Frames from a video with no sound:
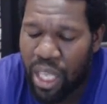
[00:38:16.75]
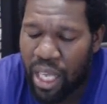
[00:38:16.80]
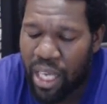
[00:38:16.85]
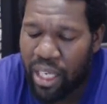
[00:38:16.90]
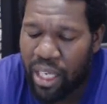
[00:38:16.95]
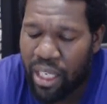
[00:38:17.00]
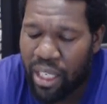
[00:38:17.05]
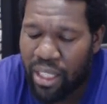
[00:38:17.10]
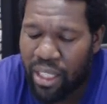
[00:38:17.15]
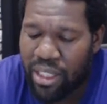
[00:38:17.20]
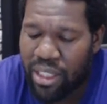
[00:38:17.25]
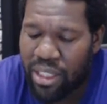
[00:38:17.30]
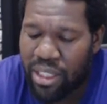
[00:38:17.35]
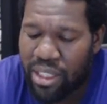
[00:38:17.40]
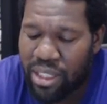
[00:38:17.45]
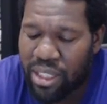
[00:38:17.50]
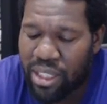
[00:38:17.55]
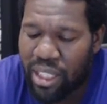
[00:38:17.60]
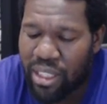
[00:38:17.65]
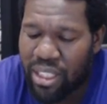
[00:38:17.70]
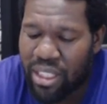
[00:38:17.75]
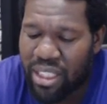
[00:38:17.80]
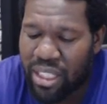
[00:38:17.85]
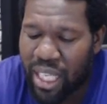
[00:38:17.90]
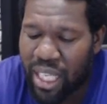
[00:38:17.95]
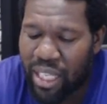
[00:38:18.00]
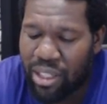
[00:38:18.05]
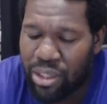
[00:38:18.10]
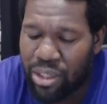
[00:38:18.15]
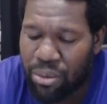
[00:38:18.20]
And others he sent to
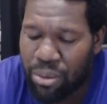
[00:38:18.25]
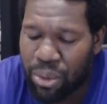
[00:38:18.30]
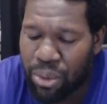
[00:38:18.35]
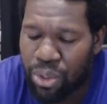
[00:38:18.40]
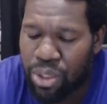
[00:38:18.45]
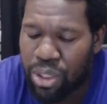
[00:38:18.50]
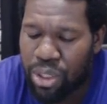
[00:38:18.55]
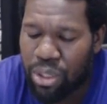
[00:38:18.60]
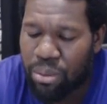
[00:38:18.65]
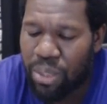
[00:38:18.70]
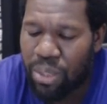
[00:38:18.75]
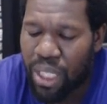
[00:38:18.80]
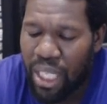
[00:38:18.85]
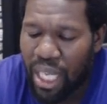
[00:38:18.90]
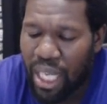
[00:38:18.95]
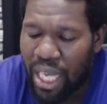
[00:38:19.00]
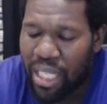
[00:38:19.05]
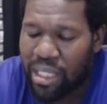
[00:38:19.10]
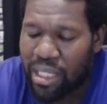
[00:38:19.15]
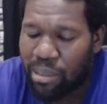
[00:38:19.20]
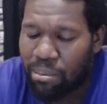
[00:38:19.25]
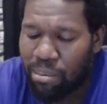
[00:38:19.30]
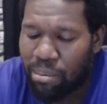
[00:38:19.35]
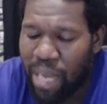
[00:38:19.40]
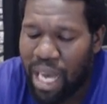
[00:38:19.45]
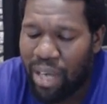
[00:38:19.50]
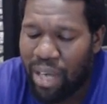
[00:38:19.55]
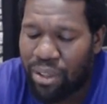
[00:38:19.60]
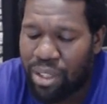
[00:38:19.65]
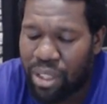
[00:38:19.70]
take Jerusalem and the
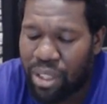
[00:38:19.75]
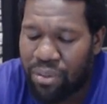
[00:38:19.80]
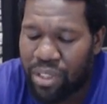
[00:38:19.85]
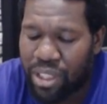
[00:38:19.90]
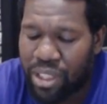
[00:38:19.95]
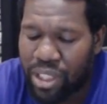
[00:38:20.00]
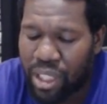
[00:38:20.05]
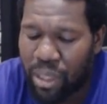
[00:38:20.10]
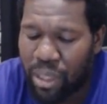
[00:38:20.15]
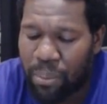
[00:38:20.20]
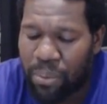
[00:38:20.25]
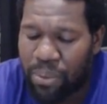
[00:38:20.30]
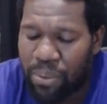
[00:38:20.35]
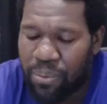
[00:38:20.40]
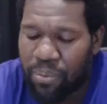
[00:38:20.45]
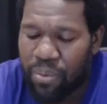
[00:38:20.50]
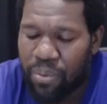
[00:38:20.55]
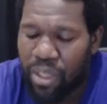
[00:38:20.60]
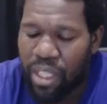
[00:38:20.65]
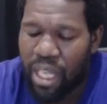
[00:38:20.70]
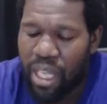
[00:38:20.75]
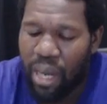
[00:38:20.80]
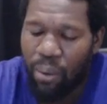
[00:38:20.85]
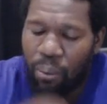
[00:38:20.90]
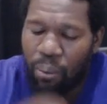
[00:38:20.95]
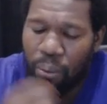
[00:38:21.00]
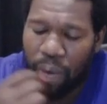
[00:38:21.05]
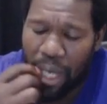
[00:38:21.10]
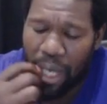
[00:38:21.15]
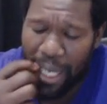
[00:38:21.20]
mount of the temple. Now
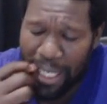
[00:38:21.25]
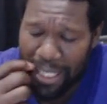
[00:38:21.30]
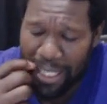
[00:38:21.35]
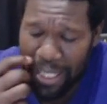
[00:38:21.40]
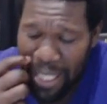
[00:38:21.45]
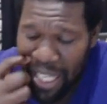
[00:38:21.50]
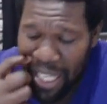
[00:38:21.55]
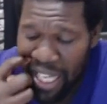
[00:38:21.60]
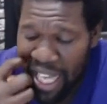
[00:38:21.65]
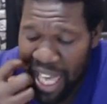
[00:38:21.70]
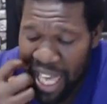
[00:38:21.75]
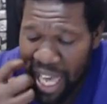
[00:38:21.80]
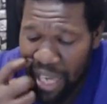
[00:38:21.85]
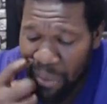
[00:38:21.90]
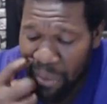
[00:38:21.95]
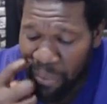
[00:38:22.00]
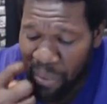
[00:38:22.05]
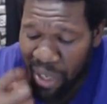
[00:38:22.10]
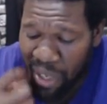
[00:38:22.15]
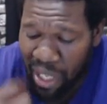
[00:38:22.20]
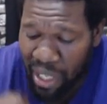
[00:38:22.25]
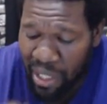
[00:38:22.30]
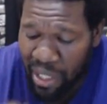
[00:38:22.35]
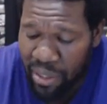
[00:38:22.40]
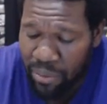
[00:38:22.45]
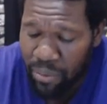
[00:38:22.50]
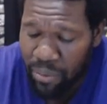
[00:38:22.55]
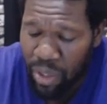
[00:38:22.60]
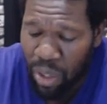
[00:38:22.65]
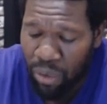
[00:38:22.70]
one had
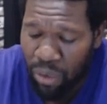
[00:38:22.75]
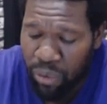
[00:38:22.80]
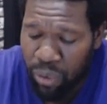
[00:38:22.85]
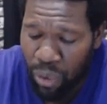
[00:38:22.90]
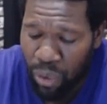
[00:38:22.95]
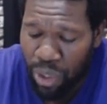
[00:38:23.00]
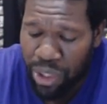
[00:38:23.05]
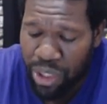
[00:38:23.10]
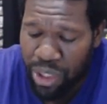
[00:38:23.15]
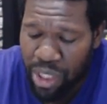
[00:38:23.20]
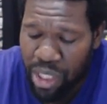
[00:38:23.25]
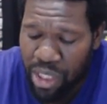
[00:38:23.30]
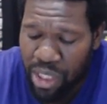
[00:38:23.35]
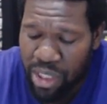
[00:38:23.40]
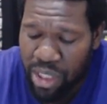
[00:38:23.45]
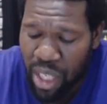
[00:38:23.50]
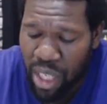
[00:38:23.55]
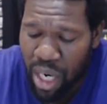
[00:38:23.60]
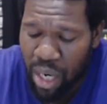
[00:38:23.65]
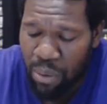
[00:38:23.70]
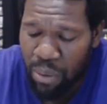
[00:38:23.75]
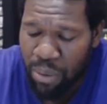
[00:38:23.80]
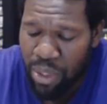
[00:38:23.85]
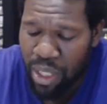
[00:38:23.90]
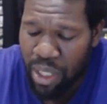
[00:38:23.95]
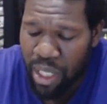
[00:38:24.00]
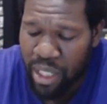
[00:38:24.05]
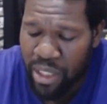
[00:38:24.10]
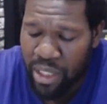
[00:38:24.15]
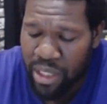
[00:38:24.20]
run forth to Gazara,
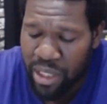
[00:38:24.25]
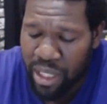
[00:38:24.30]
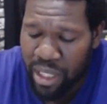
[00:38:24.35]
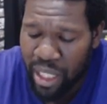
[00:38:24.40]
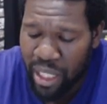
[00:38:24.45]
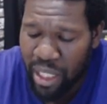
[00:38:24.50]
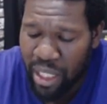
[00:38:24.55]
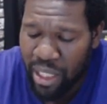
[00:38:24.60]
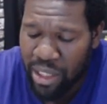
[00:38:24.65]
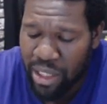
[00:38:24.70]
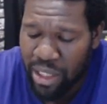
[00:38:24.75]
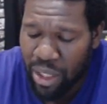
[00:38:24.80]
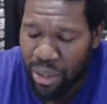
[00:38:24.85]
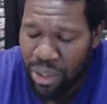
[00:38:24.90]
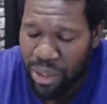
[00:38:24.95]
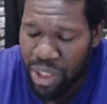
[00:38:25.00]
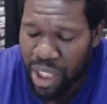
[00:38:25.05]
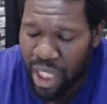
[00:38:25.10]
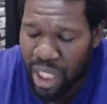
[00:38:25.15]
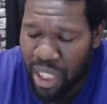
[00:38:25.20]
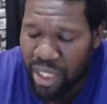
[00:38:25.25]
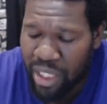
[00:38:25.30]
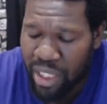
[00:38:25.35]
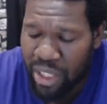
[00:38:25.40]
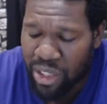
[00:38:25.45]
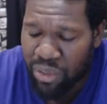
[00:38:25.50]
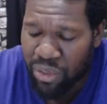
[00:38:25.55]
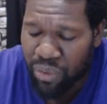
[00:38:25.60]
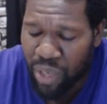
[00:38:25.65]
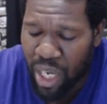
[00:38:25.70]
and told John
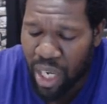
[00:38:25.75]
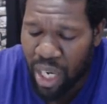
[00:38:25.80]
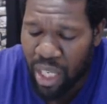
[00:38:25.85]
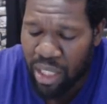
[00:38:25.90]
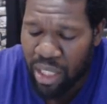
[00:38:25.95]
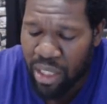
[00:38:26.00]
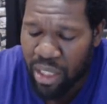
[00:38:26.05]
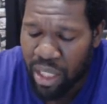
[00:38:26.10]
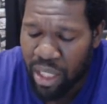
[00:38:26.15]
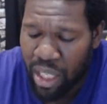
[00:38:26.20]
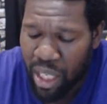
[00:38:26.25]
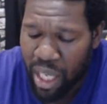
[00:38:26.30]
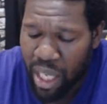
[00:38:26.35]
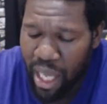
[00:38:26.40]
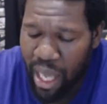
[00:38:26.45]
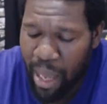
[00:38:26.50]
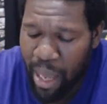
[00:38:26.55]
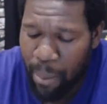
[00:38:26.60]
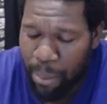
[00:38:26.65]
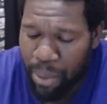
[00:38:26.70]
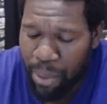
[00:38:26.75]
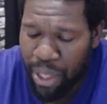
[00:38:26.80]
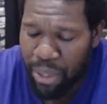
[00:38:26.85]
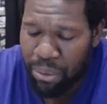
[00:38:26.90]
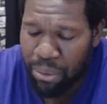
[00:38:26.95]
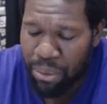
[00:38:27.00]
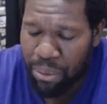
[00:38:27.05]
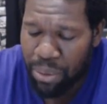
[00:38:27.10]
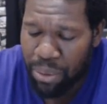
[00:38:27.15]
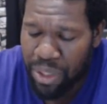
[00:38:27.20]
that his father and
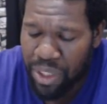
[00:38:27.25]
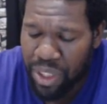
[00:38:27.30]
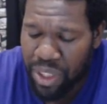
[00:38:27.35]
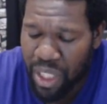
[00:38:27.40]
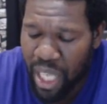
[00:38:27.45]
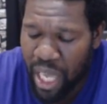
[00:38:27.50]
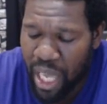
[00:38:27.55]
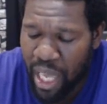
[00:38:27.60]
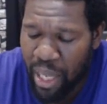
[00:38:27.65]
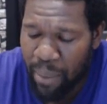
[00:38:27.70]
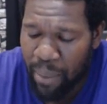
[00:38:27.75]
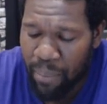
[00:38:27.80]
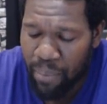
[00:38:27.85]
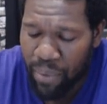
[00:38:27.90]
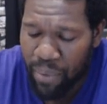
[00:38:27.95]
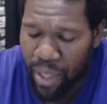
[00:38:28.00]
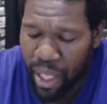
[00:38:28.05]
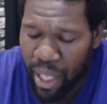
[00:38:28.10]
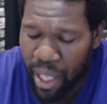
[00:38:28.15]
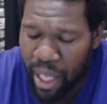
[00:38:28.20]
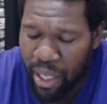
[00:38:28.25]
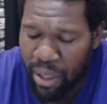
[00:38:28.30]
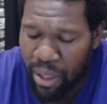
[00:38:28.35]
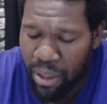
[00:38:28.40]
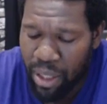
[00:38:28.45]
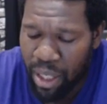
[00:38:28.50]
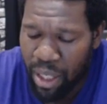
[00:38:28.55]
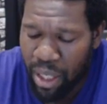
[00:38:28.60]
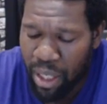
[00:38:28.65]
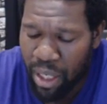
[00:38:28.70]
brethren were slain,
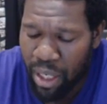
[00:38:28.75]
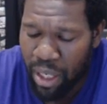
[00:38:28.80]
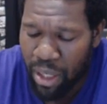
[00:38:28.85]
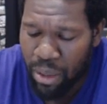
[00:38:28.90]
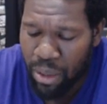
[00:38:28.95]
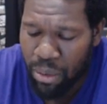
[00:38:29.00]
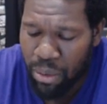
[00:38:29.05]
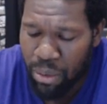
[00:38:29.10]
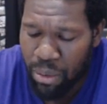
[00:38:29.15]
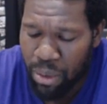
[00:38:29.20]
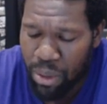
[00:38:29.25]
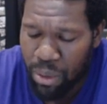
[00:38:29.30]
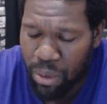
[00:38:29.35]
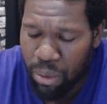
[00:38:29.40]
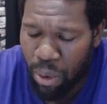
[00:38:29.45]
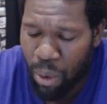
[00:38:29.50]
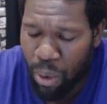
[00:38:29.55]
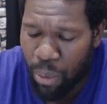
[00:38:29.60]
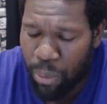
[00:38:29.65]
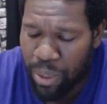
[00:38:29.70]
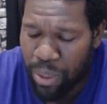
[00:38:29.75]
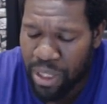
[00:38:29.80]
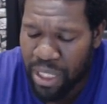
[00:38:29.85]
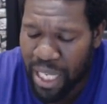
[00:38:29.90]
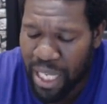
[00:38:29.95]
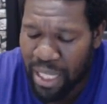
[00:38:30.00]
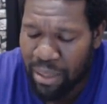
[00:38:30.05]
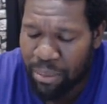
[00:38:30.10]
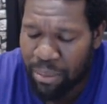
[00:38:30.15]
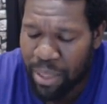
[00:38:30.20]
and quote,
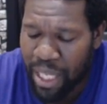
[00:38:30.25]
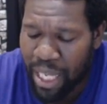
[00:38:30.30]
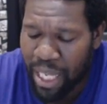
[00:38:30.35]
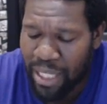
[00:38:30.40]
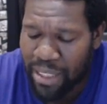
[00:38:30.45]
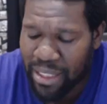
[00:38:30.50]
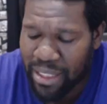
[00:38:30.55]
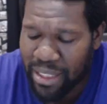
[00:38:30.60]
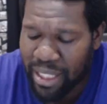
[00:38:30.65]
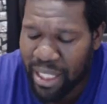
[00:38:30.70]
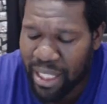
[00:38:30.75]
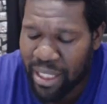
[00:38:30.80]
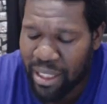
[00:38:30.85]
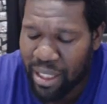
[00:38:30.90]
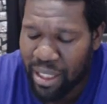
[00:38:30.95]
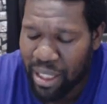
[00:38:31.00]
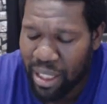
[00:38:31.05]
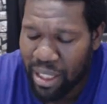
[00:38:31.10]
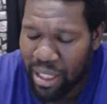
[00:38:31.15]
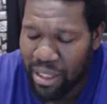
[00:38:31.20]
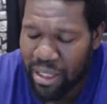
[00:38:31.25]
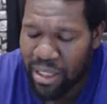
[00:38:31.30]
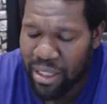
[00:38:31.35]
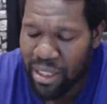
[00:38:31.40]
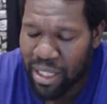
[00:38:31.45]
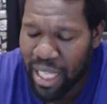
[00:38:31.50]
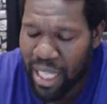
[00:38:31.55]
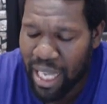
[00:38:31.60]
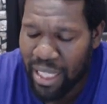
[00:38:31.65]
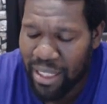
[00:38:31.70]
Ptolemy has sent to
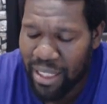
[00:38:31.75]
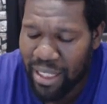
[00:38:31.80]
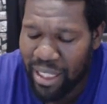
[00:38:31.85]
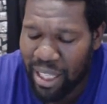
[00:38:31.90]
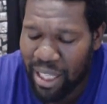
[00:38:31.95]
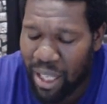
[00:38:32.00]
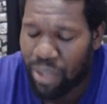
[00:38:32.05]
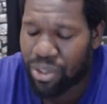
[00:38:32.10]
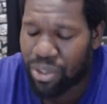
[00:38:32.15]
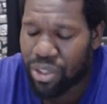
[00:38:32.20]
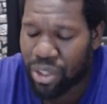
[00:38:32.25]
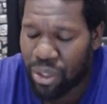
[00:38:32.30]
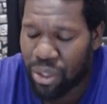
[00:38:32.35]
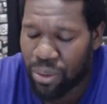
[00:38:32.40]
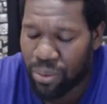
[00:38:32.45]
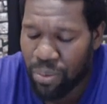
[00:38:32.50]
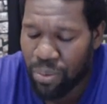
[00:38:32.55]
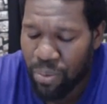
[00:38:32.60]
slain thee also.